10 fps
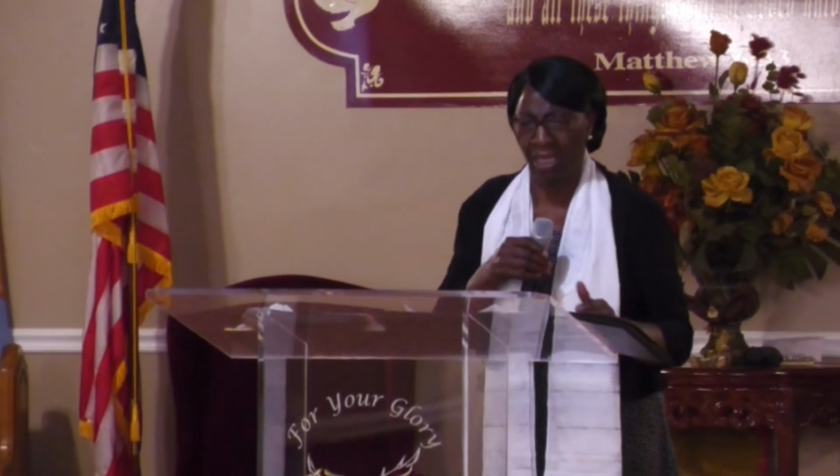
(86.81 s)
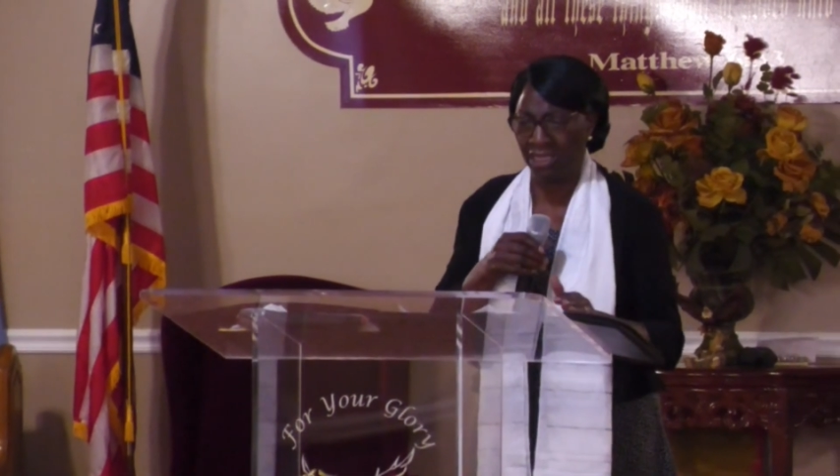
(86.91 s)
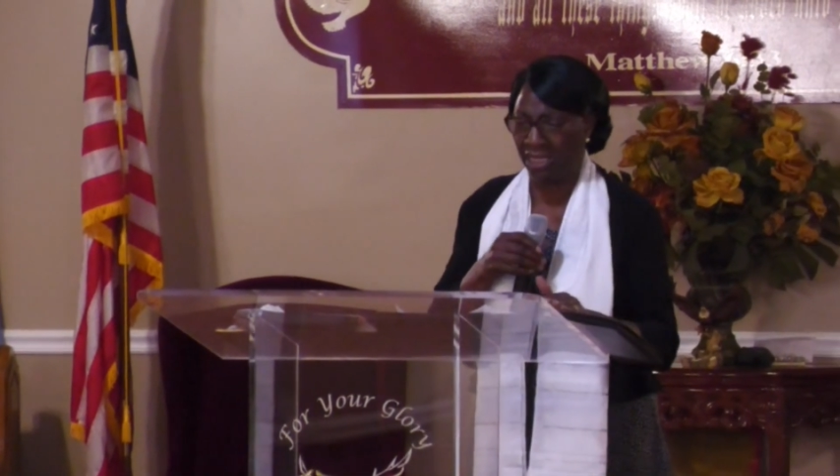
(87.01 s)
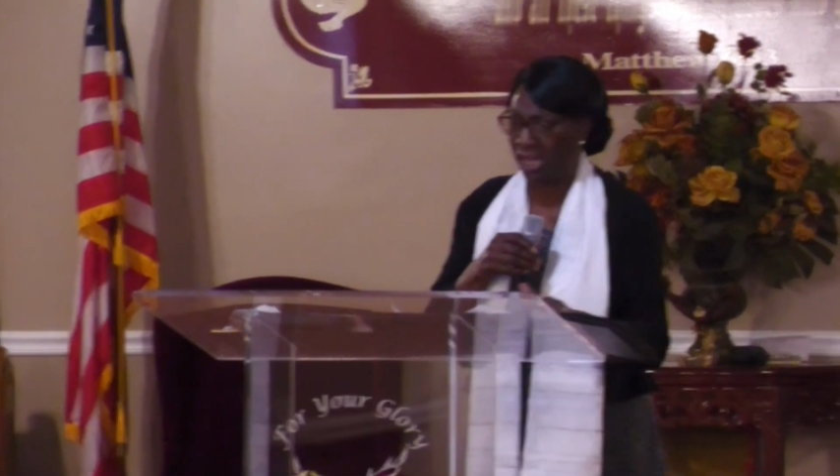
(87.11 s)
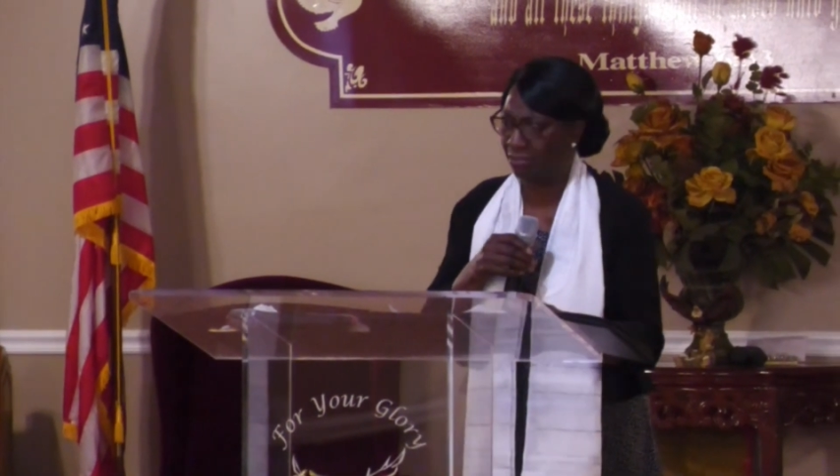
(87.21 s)

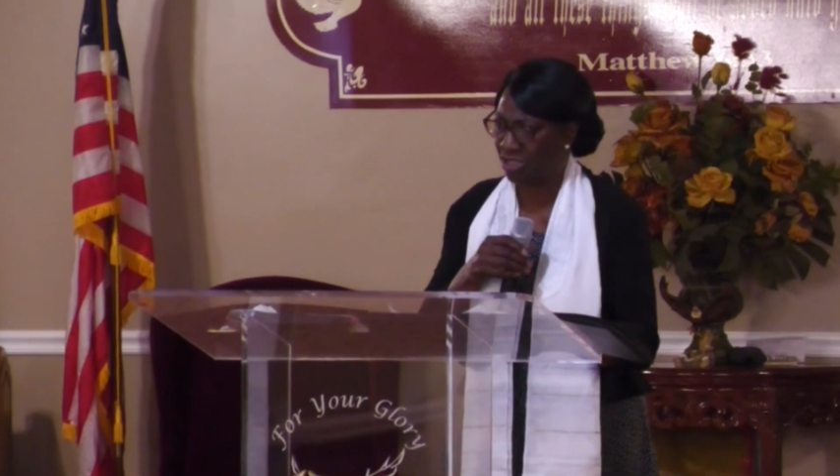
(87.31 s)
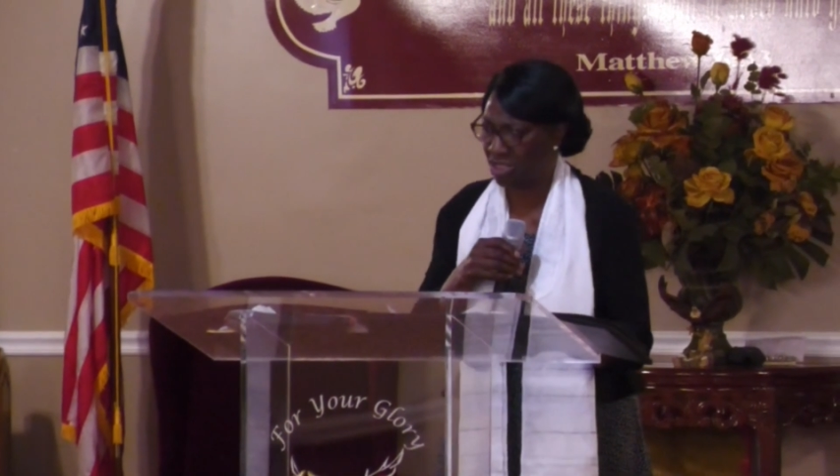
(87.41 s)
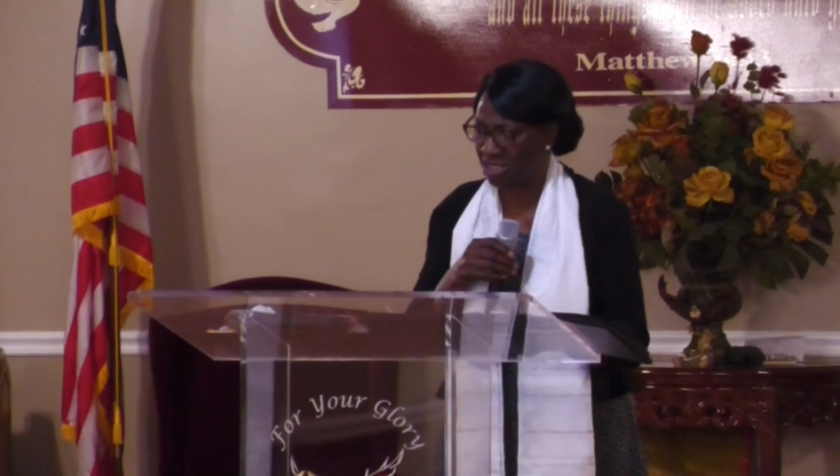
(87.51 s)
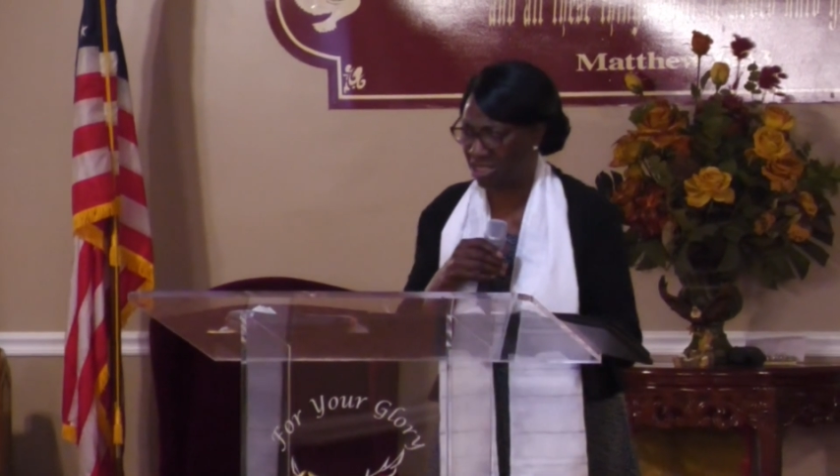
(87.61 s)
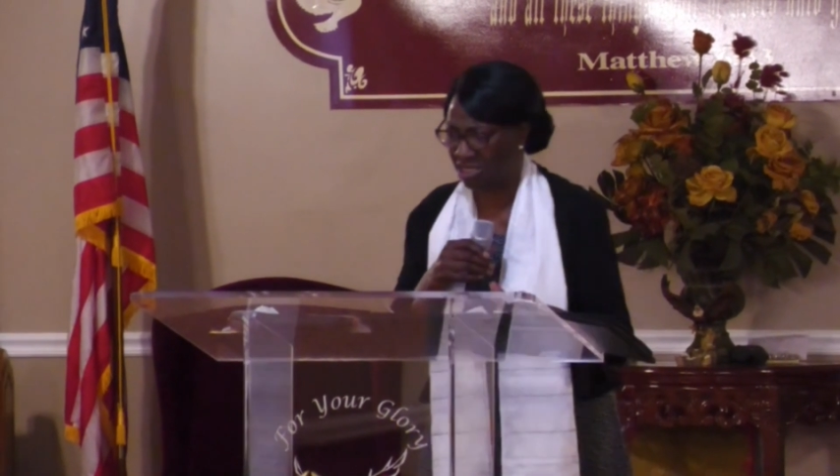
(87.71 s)
In the name of
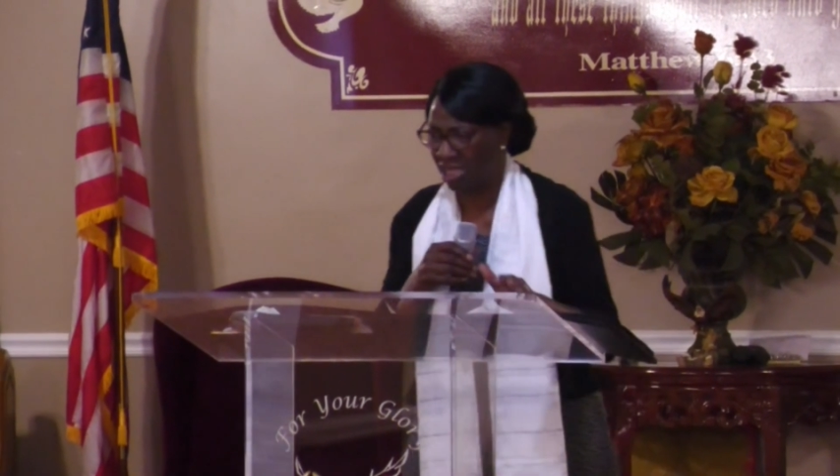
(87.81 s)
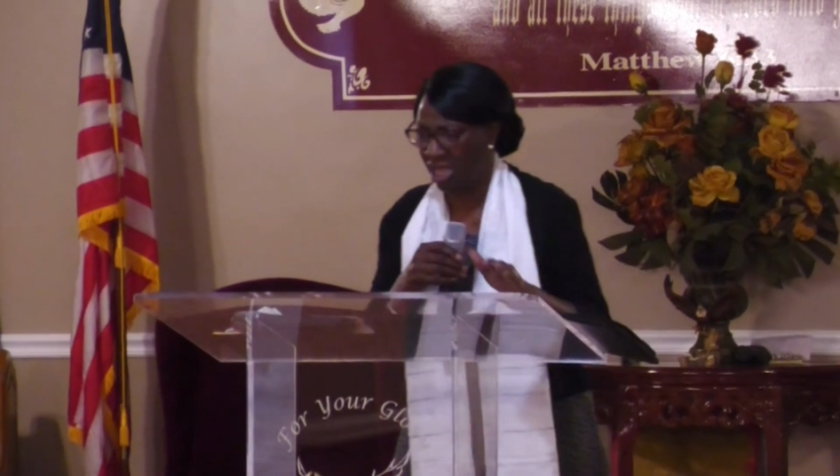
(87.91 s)
Jesus.